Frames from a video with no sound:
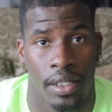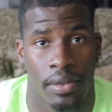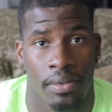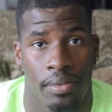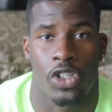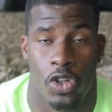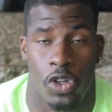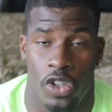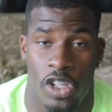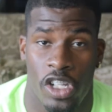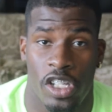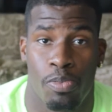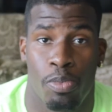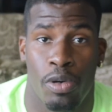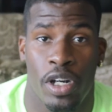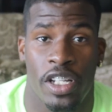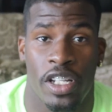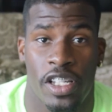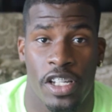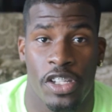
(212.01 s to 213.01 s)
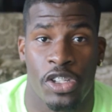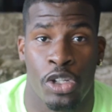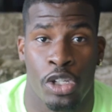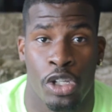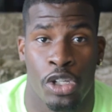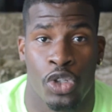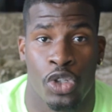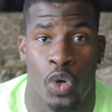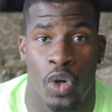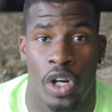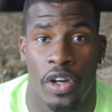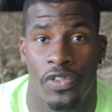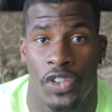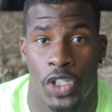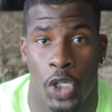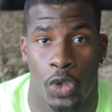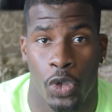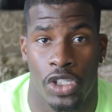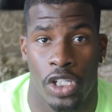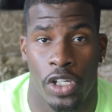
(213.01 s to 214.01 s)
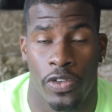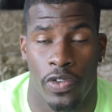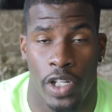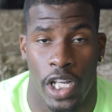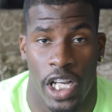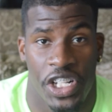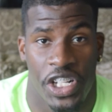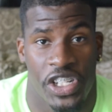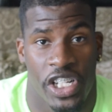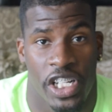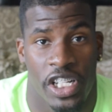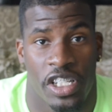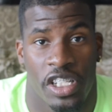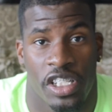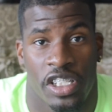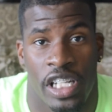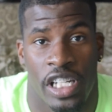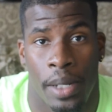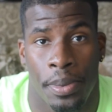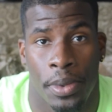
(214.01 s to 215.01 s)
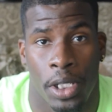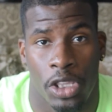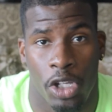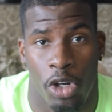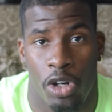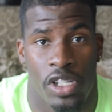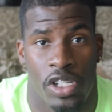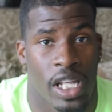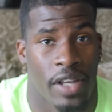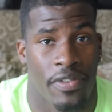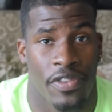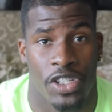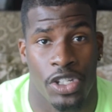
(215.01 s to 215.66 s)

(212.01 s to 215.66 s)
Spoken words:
So this brings us to the story of Joseph in Genesis chapter 37,